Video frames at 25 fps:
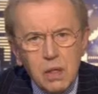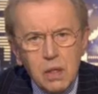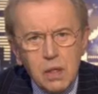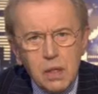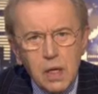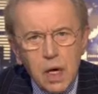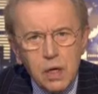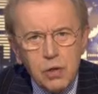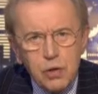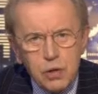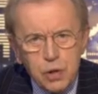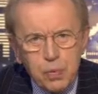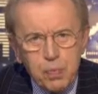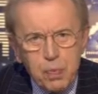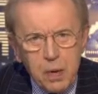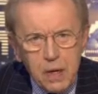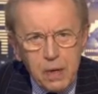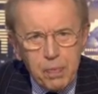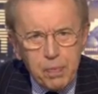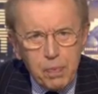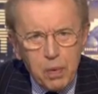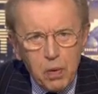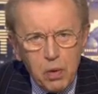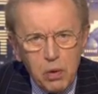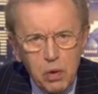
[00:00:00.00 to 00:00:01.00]
those
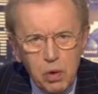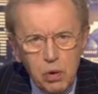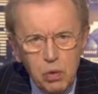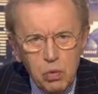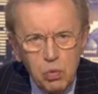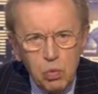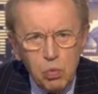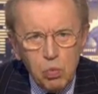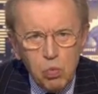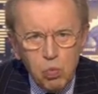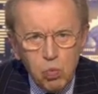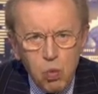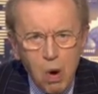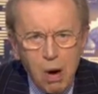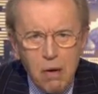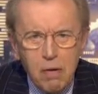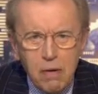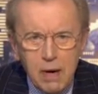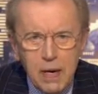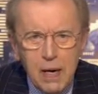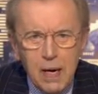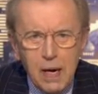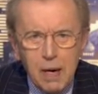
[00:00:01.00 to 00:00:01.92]
people who worry